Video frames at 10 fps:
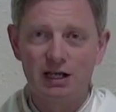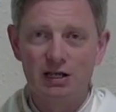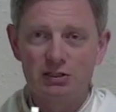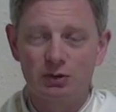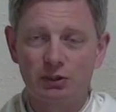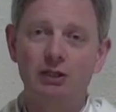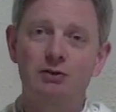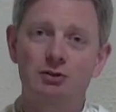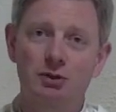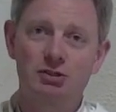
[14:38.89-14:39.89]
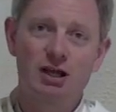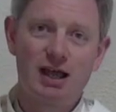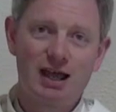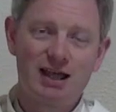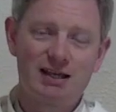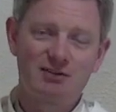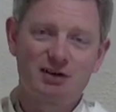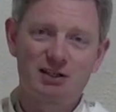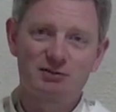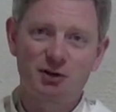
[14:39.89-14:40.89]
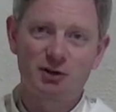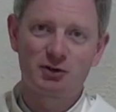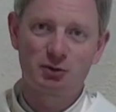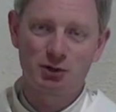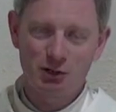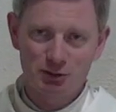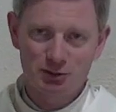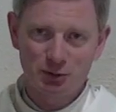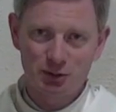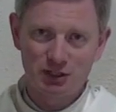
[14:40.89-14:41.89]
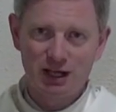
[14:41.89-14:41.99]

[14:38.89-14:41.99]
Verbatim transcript: So thank you so much uh, in advance for your prayerful support